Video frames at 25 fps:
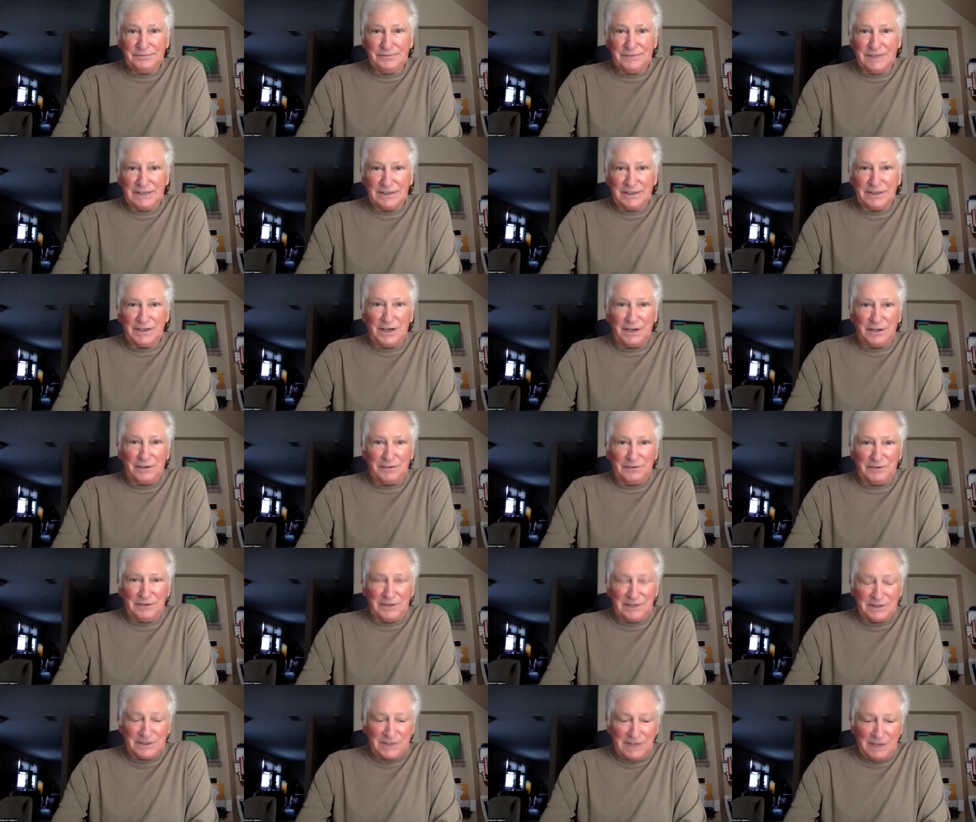That's another
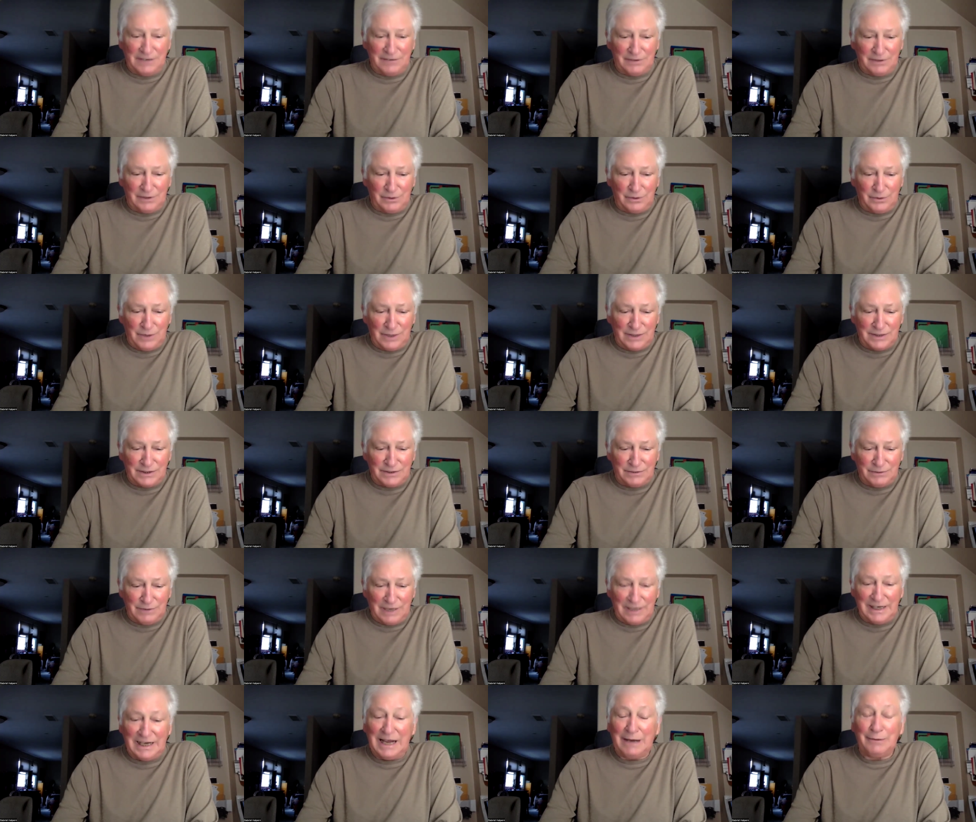philosophical question.
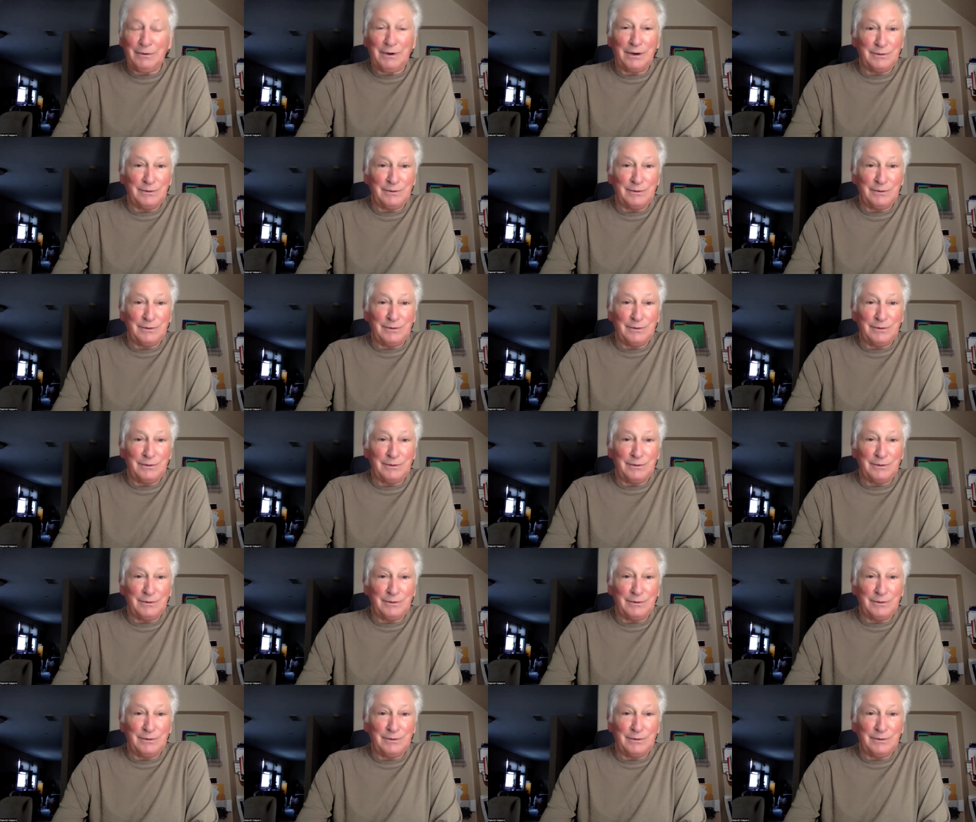Right now,